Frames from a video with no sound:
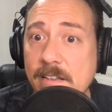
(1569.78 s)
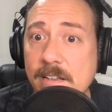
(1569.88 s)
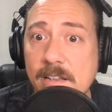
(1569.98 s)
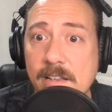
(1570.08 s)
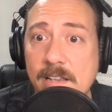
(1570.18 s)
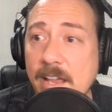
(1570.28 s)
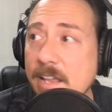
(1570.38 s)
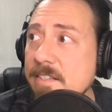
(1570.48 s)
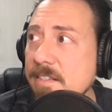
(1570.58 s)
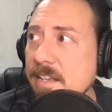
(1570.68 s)
Yeah.
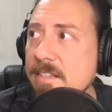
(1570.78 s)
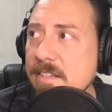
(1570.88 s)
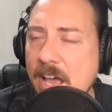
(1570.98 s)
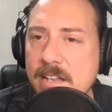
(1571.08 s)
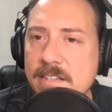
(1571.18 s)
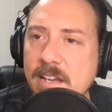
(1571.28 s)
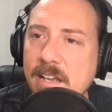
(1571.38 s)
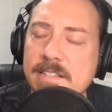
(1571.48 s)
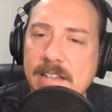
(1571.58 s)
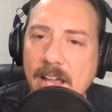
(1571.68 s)
It's not
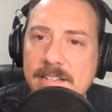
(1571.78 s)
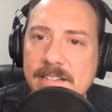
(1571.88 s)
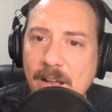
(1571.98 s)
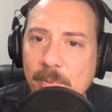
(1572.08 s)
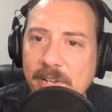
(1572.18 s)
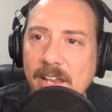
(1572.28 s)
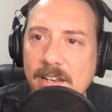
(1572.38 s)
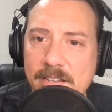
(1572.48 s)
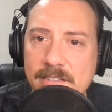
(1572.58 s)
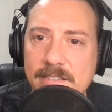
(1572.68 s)
as
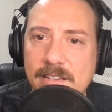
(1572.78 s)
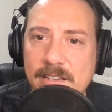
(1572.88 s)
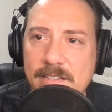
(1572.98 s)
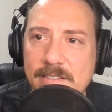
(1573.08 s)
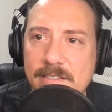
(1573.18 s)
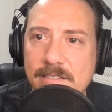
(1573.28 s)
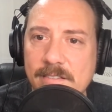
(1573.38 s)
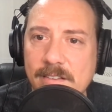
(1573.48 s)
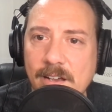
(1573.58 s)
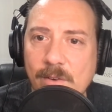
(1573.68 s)
complicated as
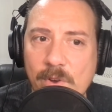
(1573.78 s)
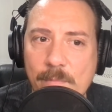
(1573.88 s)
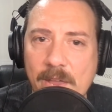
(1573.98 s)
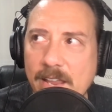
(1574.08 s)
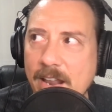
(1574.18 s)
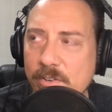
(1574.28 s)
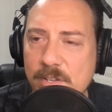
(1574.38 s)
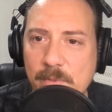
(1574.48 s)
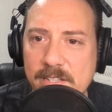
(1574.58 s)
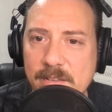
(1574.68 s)
we make it out to
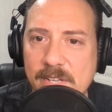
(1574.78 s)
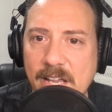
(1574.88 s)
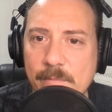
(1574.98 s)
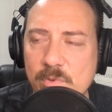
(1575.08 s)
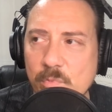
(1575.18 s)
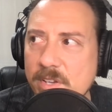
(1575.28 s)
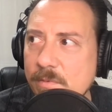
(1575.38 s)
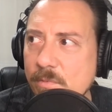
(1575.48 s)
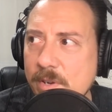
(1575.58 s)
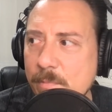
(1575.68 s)
be. Sometimes
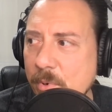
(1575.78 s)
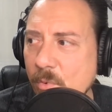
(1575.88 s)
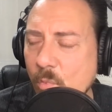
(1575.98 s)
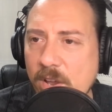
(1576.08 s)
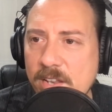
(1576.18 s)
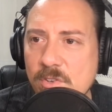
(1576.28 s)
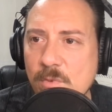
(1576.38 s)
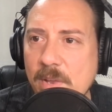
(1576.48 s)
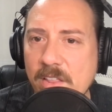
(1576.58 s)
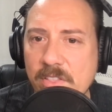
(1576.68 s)
we put way too
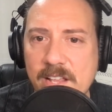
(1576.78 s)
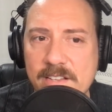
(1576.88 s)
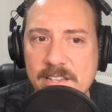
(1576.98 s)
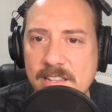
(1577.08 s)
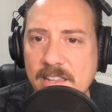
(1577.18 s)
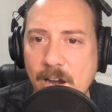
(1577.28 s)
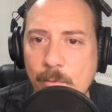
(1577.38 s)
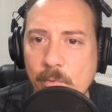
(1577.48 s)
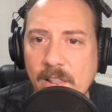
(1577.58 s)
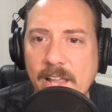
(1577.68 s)
many things in there,
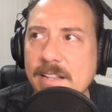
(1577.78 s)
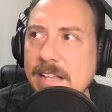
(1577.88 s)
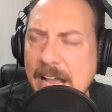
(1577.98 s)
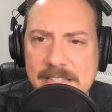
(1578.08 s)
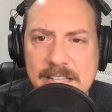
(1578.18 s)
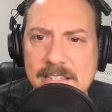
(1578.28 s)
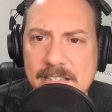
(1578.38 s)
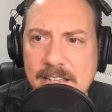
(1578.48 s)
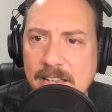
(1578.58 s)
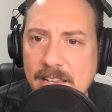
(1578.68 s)
and we're like, guys, let's
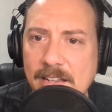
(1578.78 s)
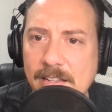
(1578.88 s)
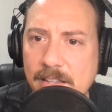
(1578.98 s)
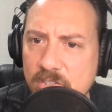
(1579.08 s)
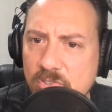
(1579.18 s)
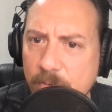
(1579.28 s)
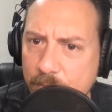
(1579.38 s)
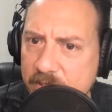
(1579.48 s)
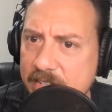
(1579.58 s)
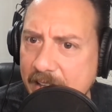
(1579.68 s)
strip
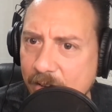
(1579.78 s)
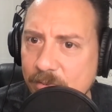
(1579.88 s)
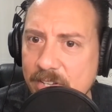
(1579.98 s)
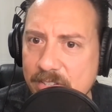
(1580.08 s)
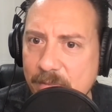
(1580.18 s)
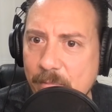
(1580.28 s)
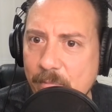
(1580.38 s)
this down to some